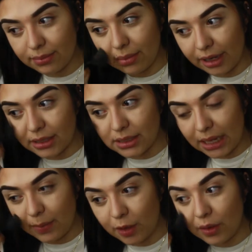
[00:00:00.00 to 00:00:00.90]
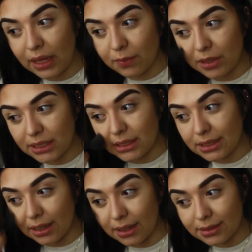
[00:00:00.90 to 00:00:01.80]
break time you know that really
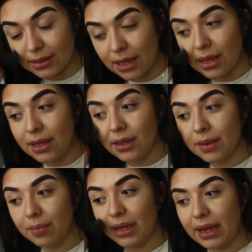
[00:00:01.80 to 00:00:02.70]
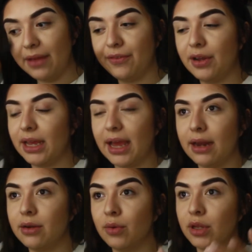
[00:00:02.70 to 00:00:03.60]
sucks but I felt like I
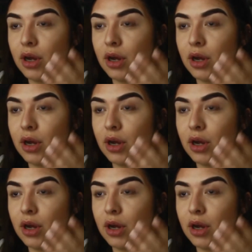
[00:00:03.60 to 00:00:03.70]
had no other